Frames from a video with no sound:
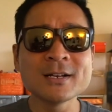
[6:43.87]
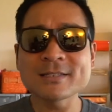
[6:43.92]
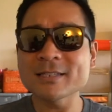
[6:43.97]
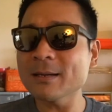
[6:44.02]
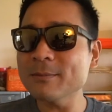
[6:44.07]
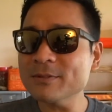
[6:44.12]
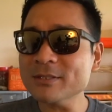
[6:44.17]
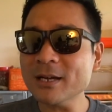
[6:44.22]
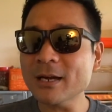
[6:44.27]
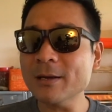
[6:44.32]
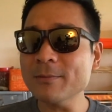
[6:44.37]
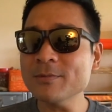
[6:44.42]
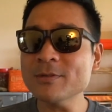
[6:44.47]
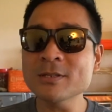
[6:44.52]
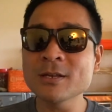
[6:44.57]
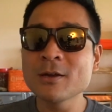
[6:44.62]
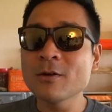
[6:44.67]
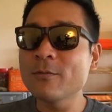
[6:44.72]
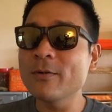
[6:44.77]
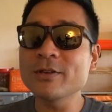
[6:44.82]

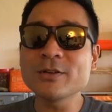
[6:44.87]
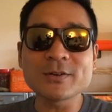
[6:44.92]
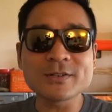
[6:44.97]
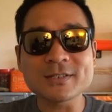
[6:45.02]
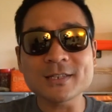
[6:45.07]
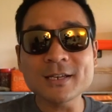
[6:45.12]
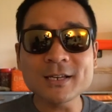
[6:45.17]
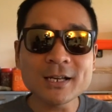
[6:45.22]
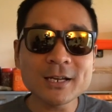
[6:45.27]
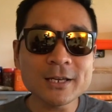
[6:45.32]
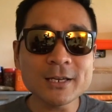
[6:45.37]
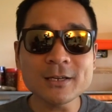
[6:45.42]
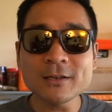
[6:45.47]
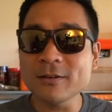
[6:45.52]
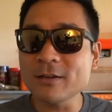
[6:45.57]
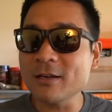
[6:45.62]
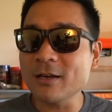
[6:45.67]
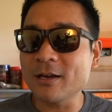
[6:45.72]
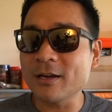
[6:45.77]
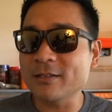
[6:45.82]
Sometimes when you're cycling,
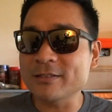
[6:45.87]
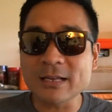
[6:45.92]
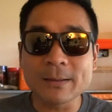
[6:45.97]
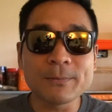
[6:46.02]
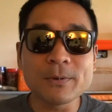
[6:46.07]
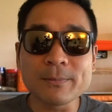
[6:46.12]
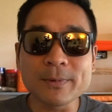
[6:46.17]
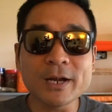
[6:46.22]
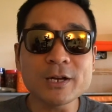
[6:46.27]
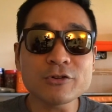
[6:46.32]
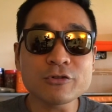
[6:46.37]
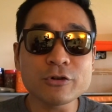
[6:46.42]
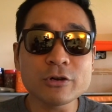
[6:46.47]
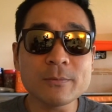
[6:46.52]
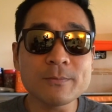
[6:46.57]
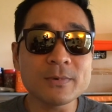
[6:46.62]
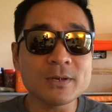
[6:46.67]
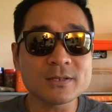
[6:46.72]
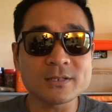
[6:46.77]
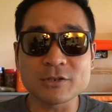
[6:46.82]
example my
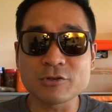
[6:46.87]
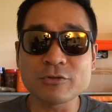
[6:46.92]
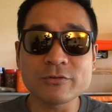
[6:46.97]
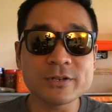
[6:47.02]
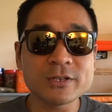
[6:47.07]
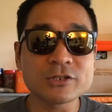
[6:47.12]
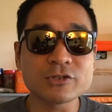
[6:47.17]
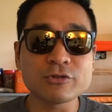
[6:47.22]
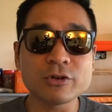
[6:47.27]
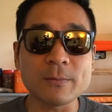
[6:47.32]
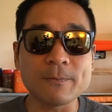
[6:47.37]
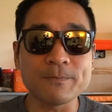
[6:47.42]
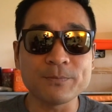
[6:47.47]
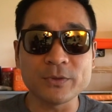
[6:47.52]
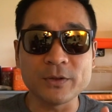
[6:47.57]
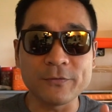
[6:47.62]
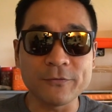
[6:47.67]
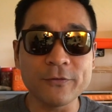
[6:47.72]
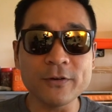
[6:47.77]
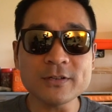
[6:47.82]
trip is a 3 days trip.
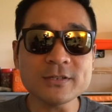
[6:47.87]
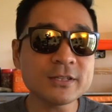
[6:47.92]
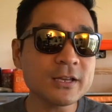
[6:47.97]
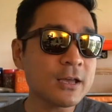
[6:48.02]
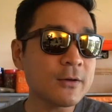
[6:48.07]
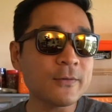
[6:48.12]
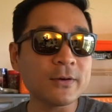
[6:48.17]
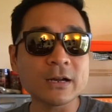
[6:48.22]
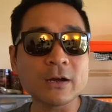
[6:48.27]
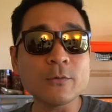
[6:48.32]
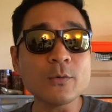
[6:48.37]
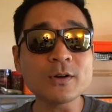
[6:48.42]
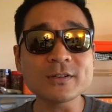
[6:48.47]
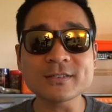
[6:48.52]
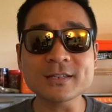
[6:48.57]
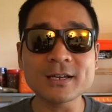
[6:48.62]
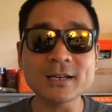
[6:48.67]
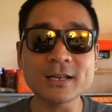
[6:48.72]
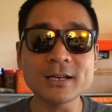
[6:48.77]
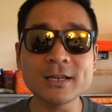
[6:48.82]
The first day when I was
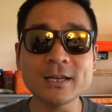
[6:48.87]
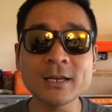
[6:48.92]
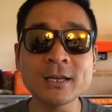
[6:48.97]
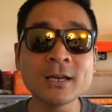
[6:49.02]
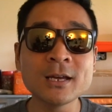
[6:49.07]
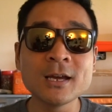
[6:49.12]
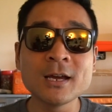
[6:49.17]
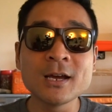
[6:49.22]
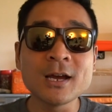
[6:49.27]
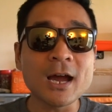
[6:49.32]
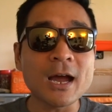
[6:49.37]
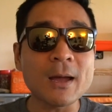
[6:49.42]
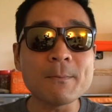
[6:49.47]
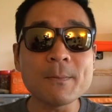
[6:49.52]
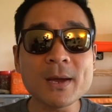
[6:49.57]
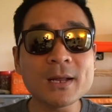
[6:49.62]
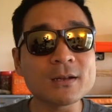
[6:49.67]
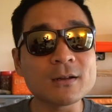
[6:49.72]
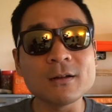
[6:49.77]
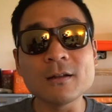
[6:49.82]
cycling, I
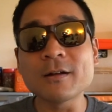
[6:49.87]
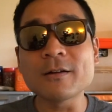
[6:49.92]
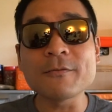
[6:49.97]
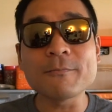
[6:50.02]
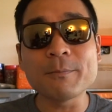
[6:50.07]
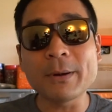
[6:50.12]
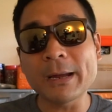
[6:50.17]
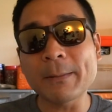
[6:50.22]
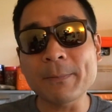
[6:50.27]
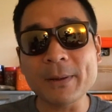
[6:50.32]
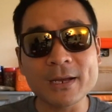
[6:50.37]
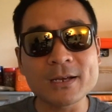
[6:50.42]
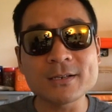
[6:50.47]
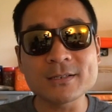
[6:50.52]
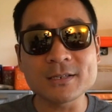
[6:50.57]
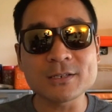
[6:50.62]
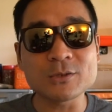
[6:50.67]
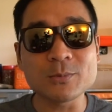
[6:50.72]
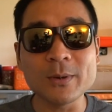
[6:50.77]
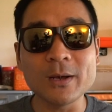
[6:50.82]
met a lot of
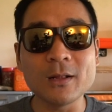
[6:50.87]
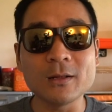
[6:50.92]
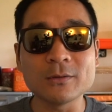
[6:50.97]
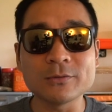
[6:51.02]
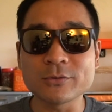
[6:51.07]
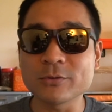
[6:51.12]
bikepackers as well.